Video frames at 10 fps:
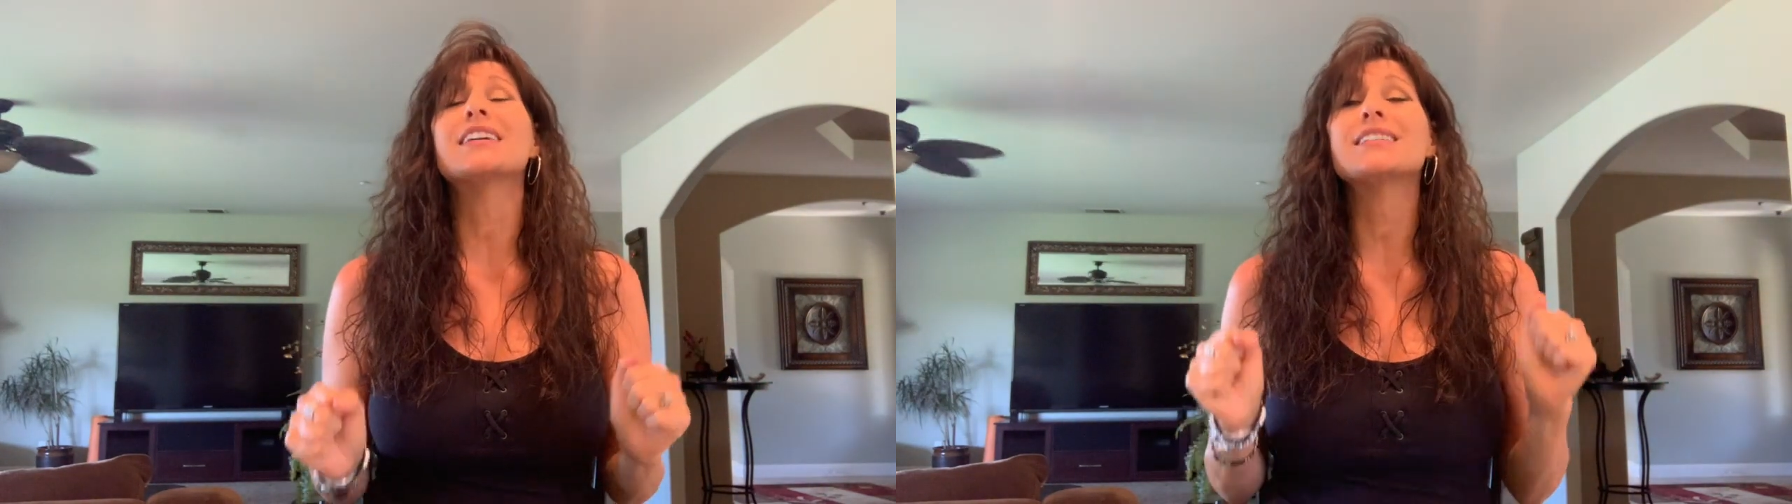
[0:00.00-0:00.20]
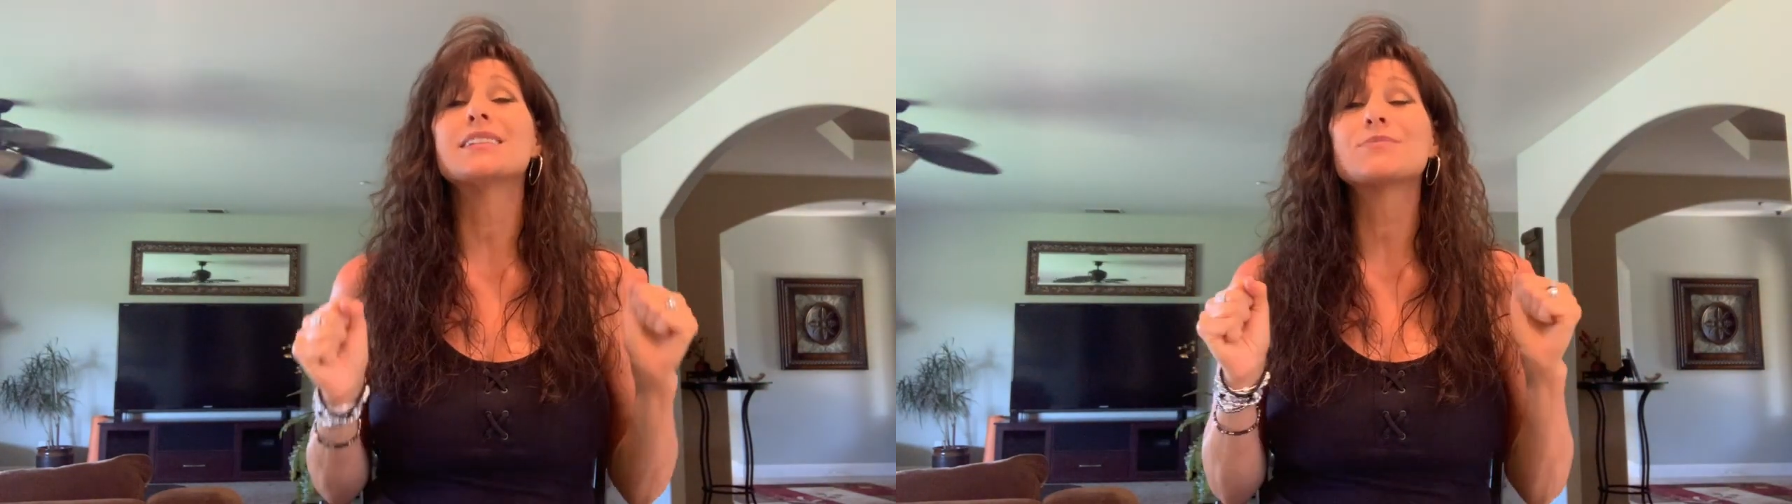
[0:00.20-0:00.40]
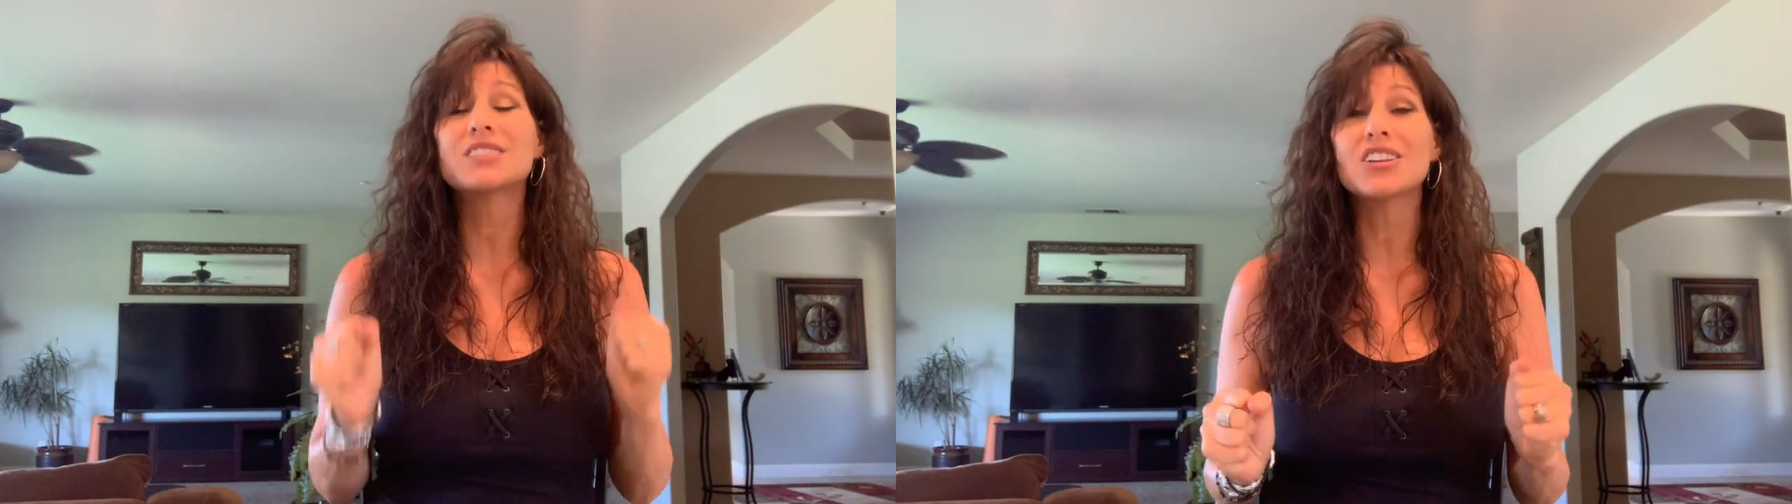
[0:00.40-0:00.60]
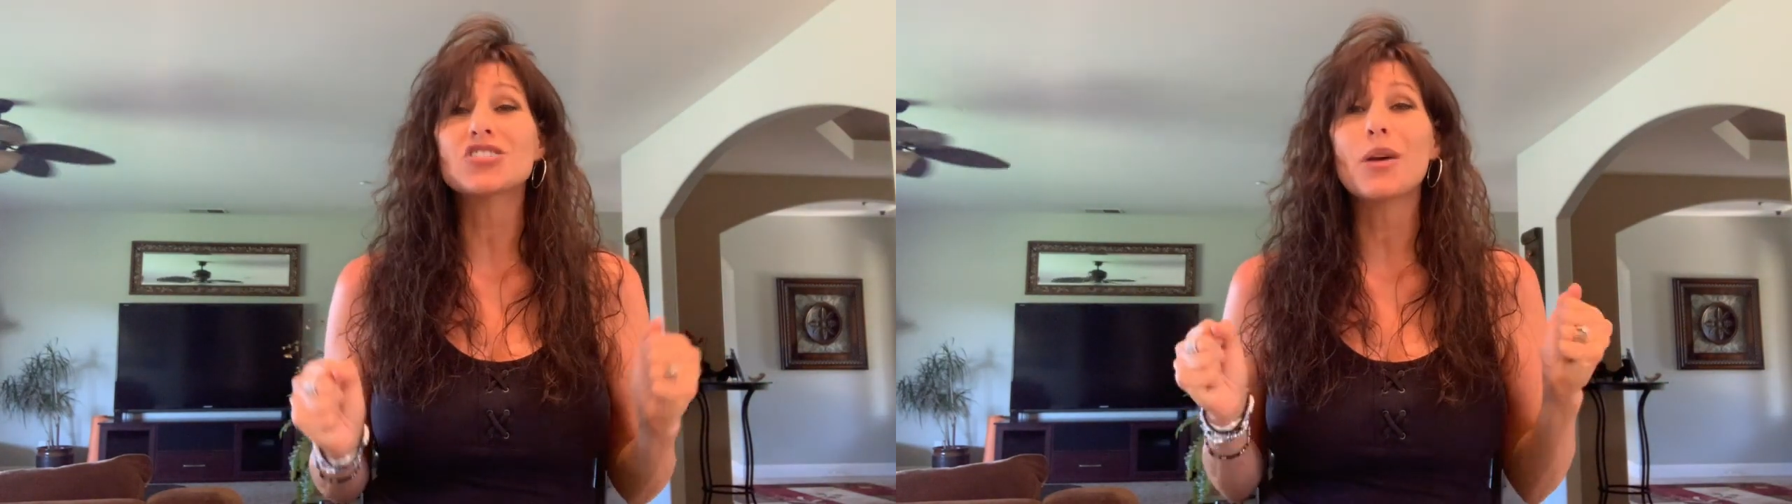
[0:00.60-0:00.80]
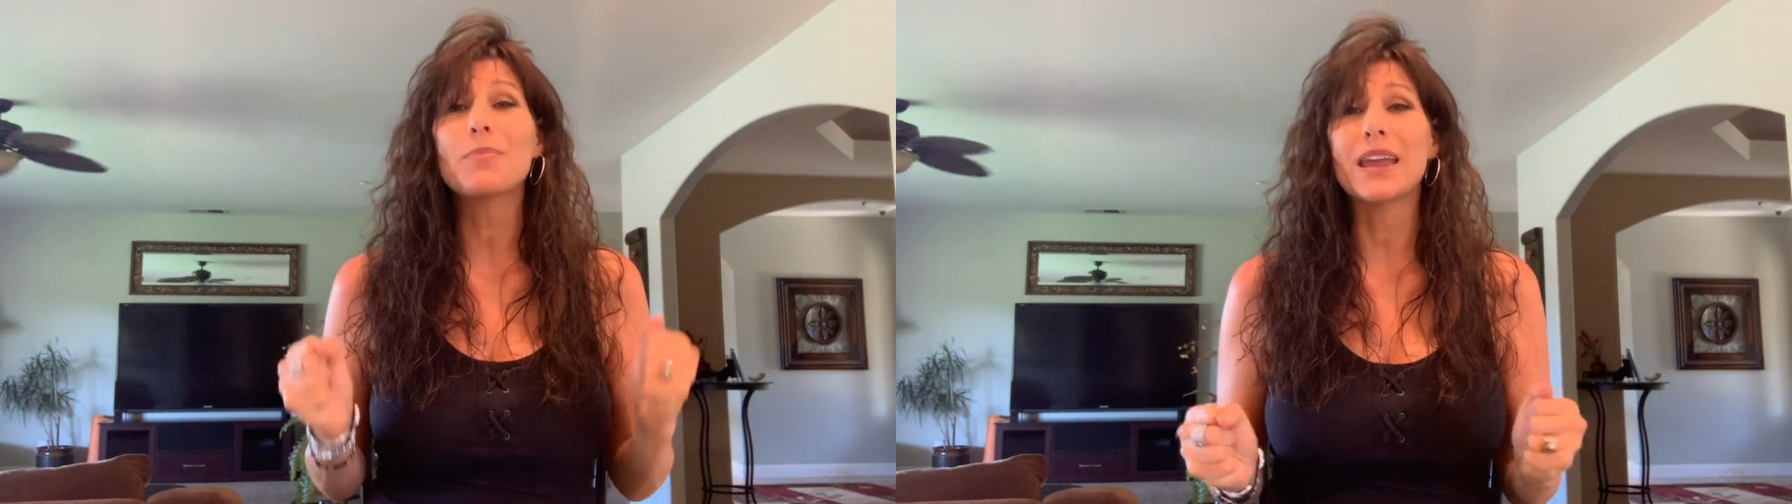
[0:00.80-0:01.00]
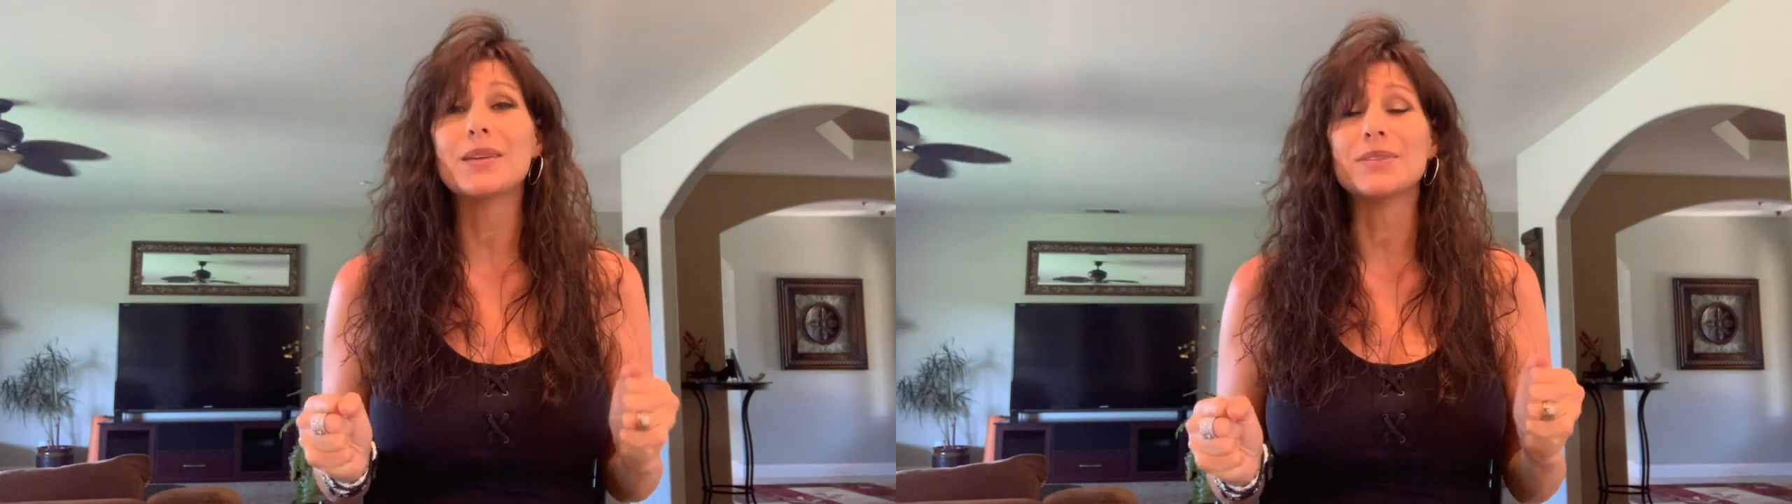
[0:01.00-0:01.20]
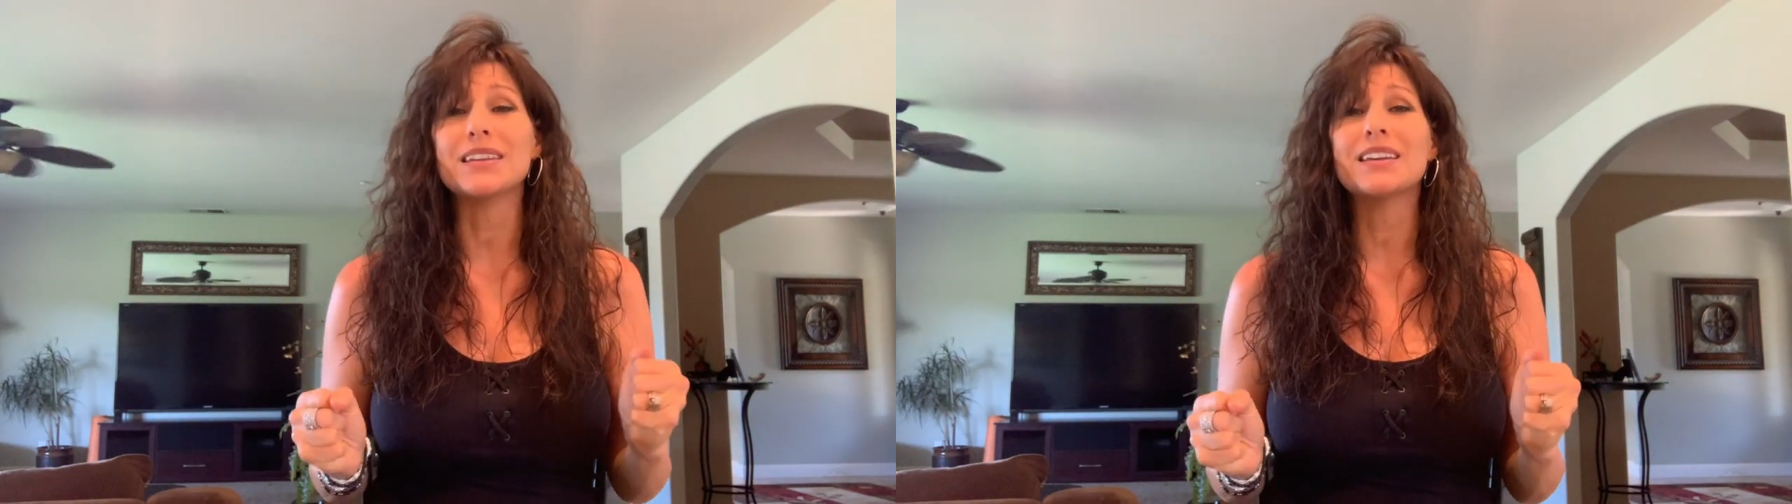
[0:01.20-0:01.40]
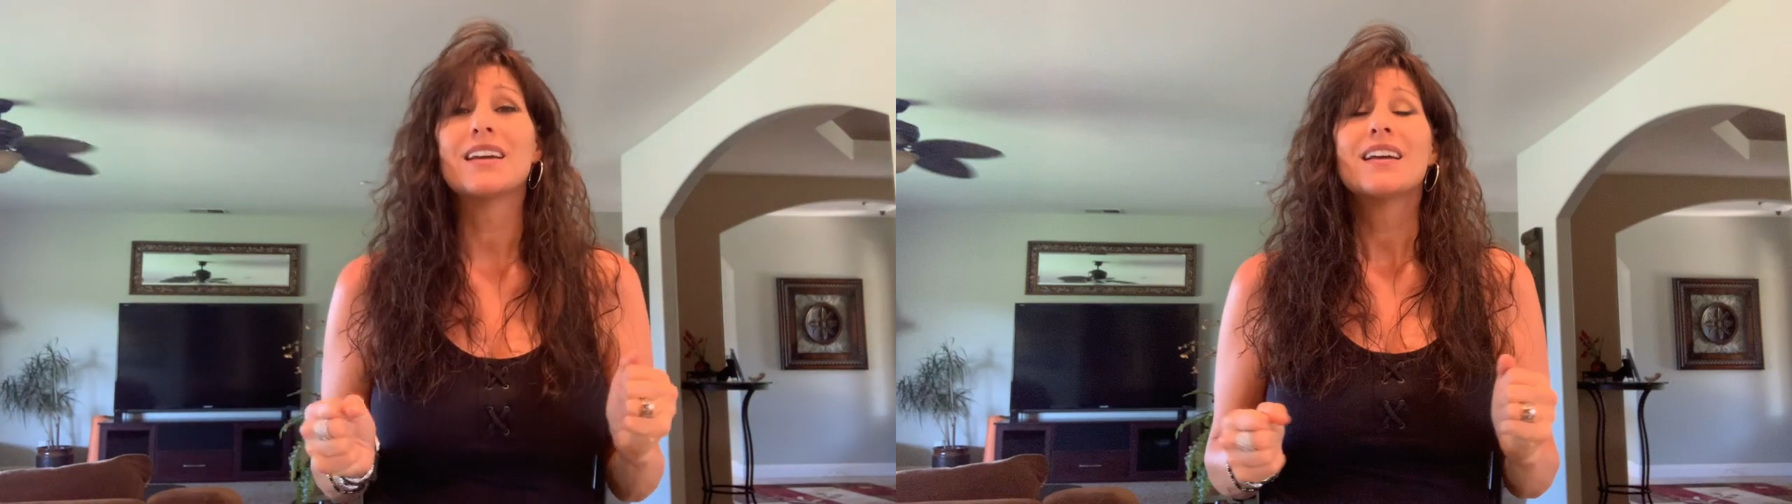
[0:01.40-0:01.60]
I am such a baby.